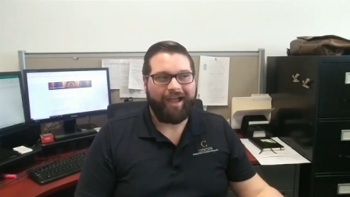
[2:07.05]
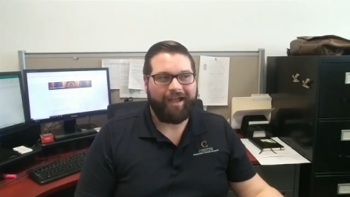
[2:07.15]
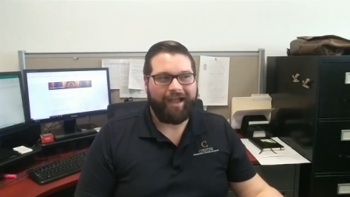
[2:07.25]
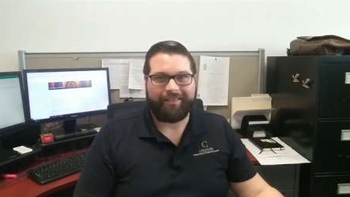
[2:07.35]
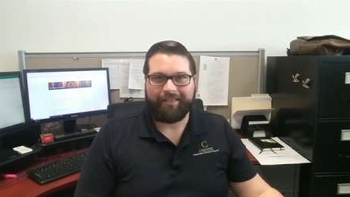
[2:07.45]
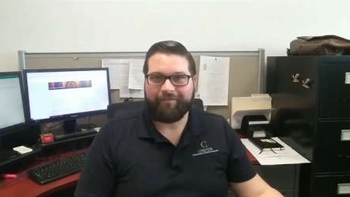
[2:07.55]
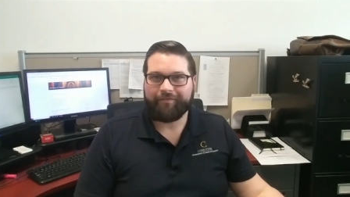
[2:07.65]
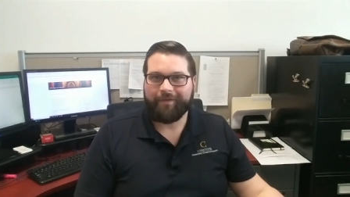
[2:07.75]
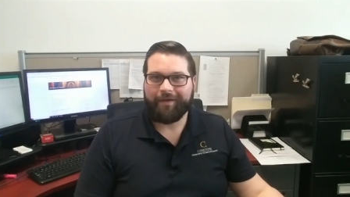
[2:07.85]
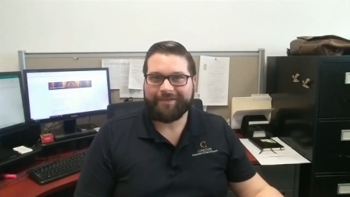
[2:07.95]
I love
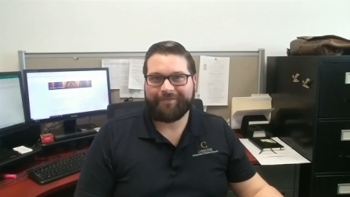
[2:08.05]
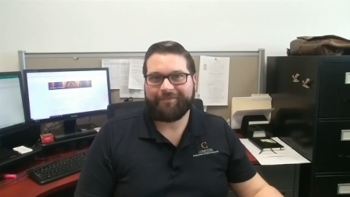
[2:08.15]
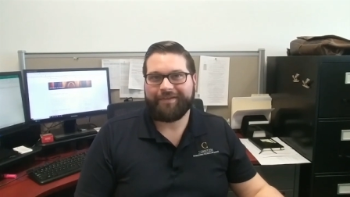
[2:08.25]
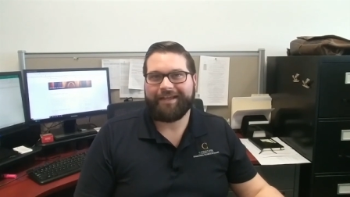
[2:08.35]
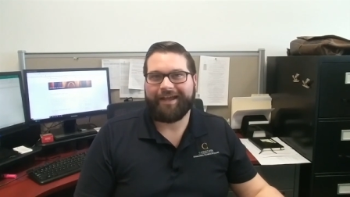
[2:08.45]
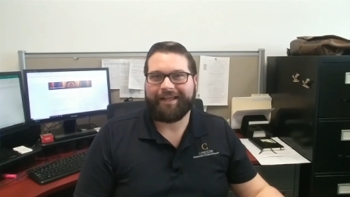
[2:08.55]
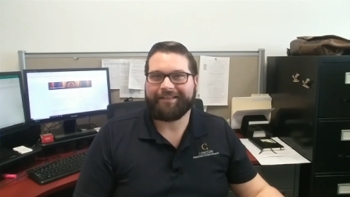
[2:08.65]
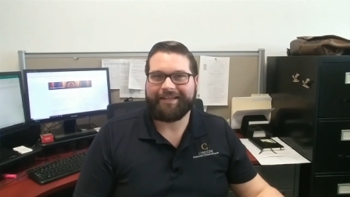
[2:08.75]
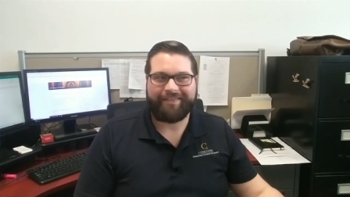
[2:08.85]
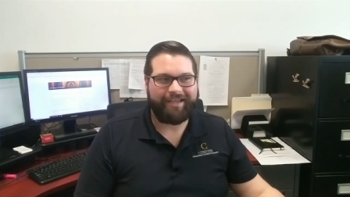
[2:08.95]
philosophy. I
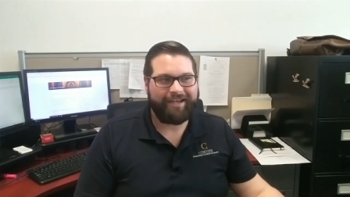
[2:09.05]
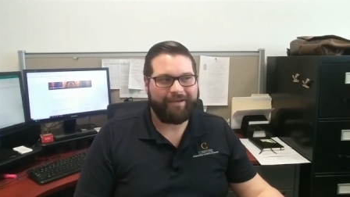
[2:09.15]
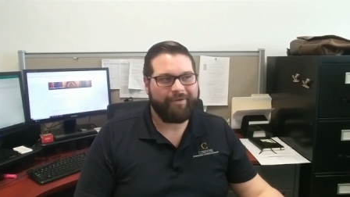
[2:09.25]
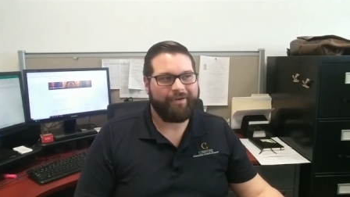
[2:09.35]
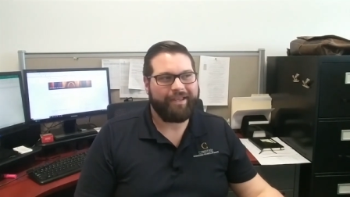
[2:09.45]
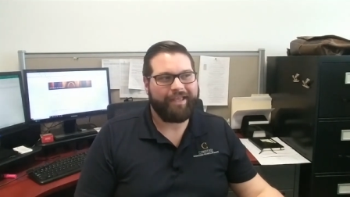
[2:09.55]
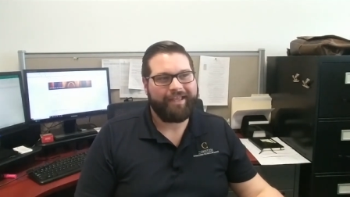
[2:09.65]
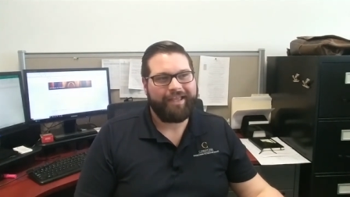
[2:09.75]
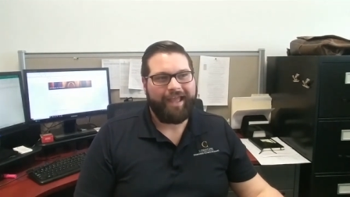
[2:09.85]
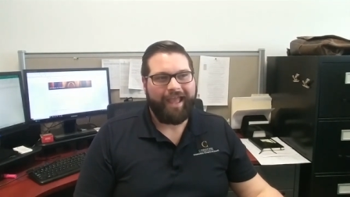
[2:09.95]
like thinking about
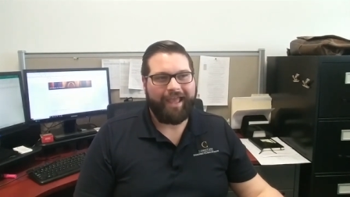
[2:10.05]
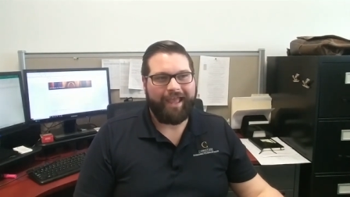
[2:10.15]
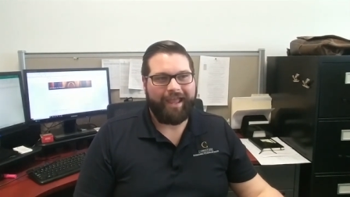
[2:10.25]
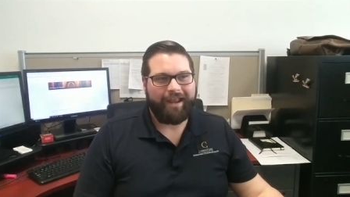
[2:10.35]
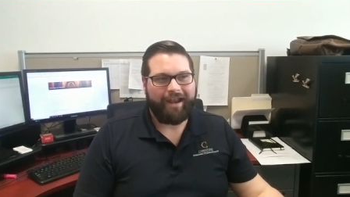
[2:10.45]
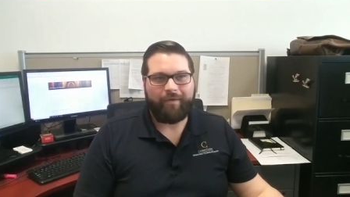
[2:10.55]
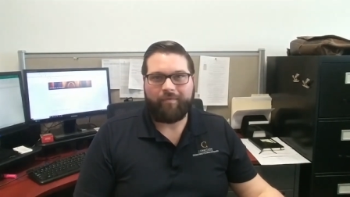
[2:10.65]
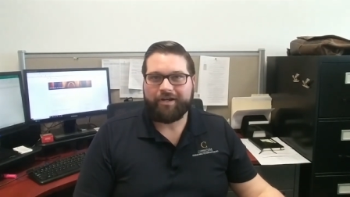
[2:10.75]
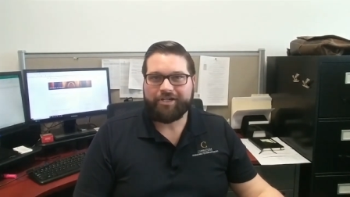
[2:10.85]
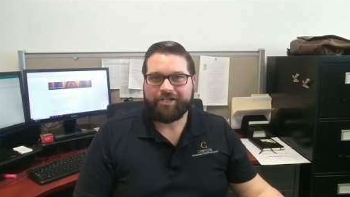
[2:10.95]
it, and I
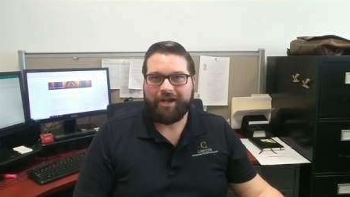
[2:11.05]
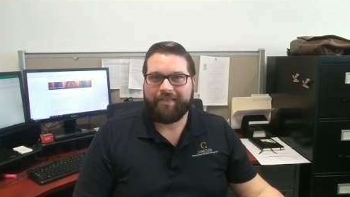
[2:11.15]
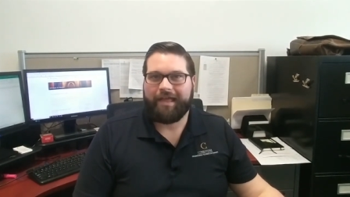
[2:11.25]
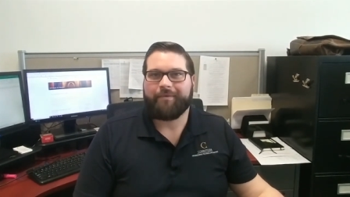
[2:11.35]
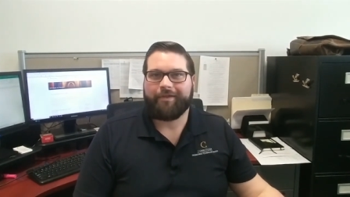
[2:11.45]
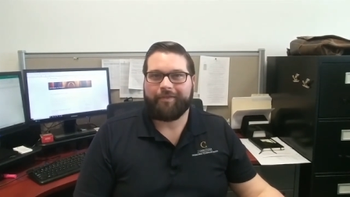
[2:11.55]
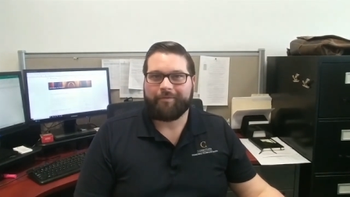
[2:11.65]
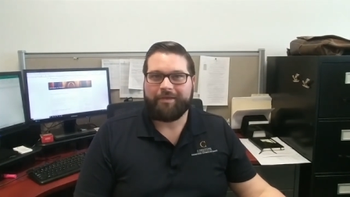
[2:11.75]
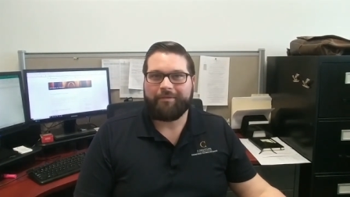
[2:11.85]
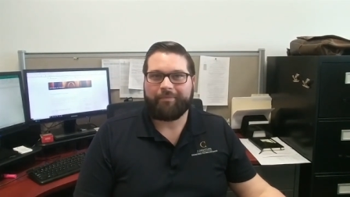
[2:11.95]
want to share that with other
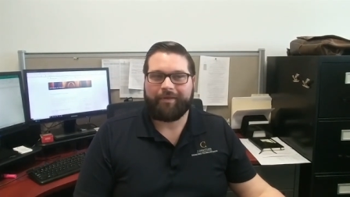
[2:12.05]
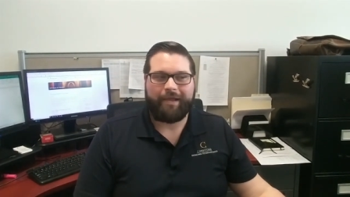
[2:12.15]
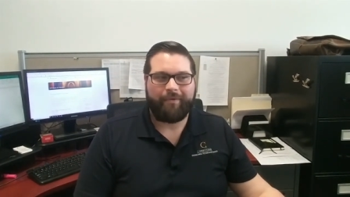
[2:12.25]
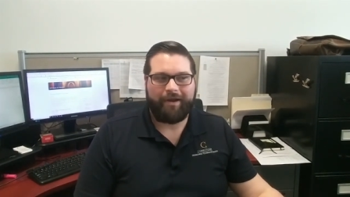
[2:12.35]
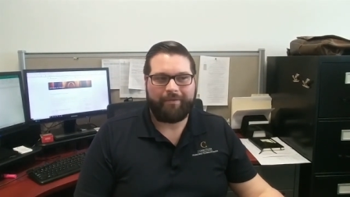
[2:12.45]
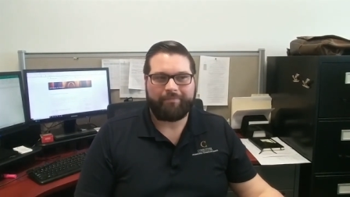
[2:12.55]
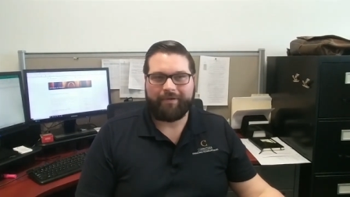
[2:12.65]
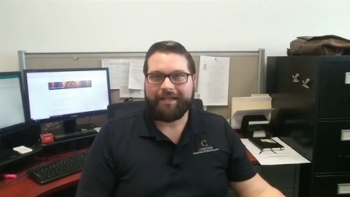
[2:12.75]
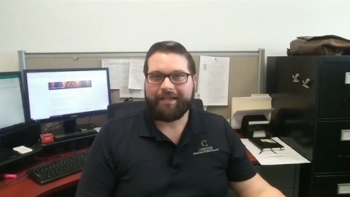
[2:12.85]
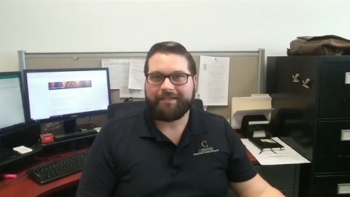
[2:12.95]
people, and I want to
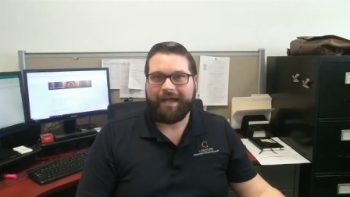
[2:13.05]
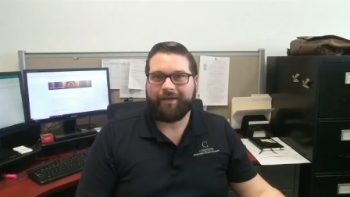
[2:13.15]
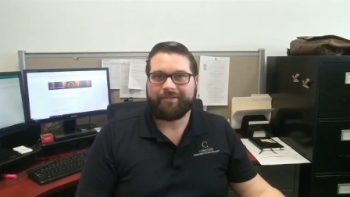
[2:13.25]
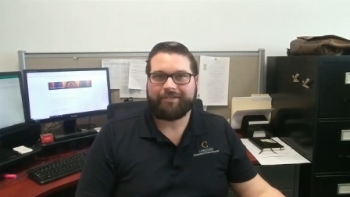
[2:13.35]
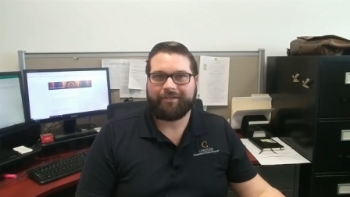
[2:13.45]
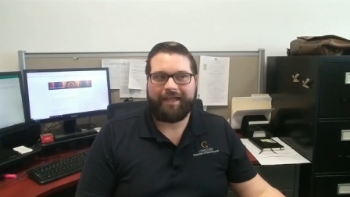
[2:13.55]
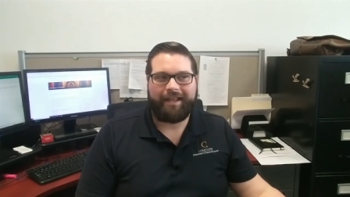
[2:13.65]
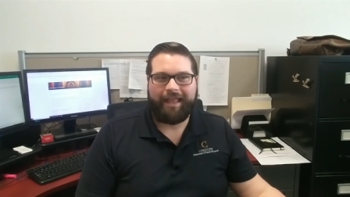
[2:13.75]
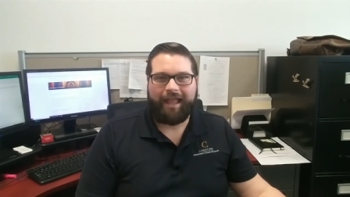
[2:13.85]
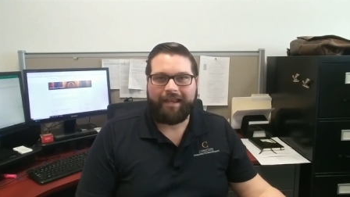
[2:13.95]
break it down so
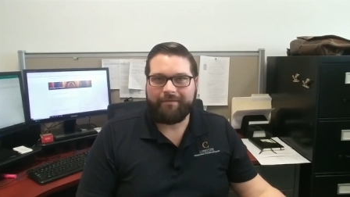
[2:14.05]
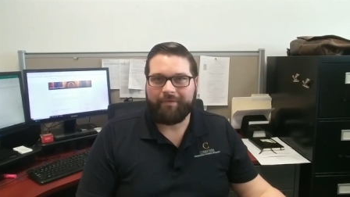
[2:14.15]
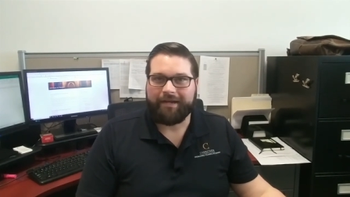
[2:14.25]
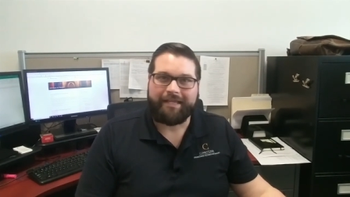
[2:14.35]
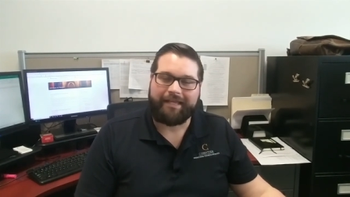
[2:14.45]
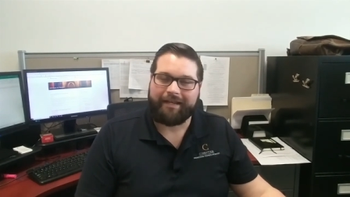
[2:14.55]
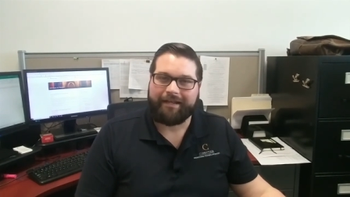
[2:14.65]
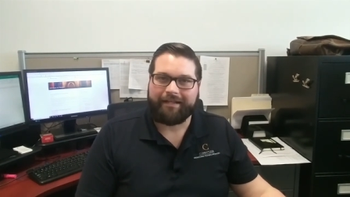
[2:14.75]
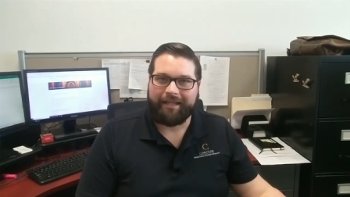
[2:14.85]
that anybody can